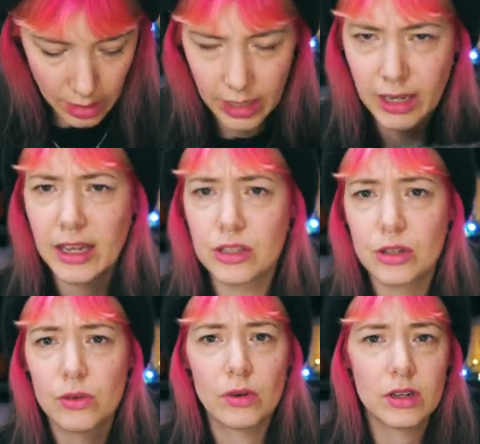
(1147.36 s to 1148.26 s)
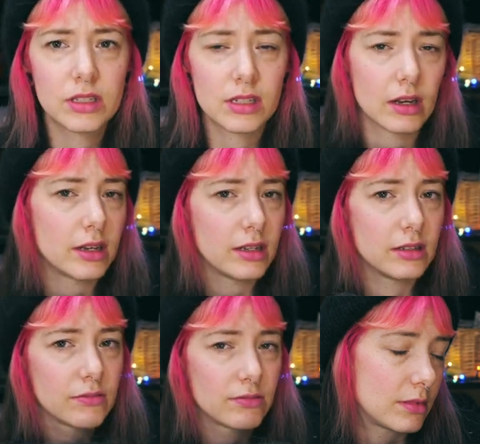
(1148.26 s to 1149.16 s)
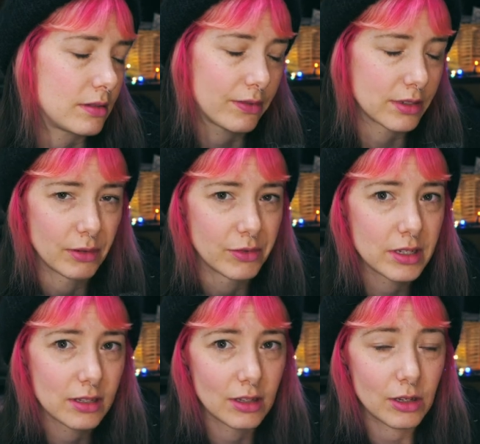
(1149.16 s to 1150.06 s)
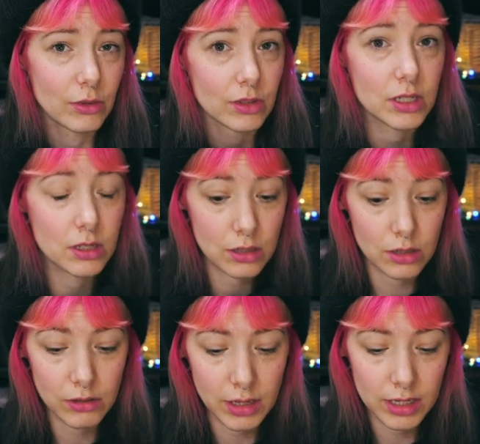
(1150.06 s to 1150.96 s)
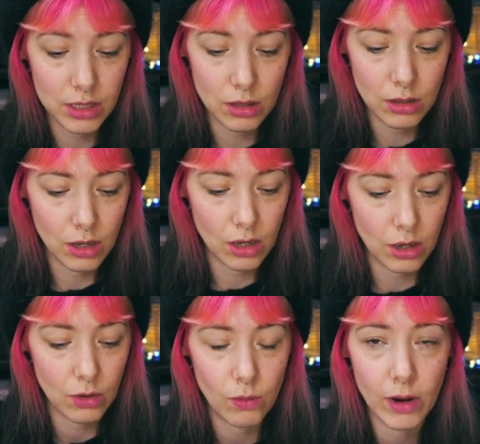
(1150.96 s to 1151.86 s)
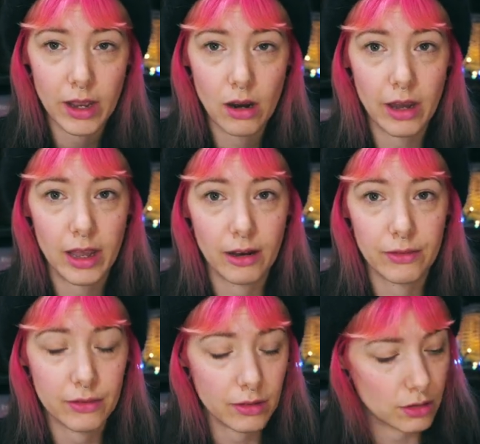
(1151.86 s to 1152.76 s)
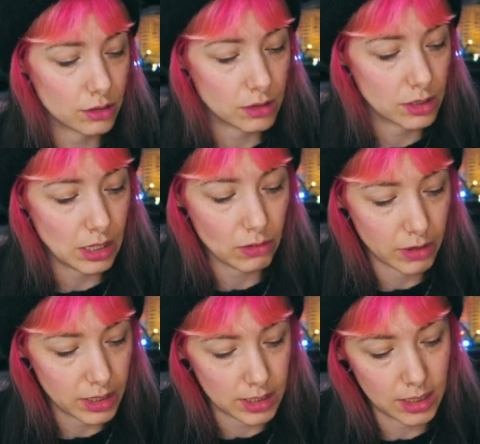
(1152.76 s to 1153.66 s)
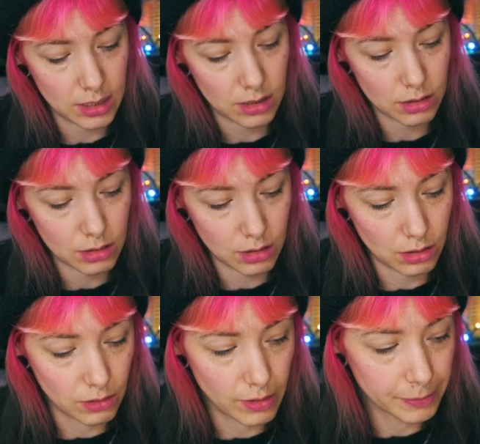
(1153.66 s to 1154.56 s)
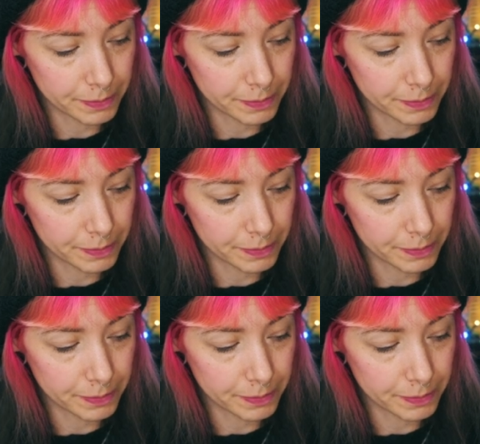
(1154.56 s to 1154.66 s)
in case you decided for some reason that you wanted to do this, the way I have decreased is to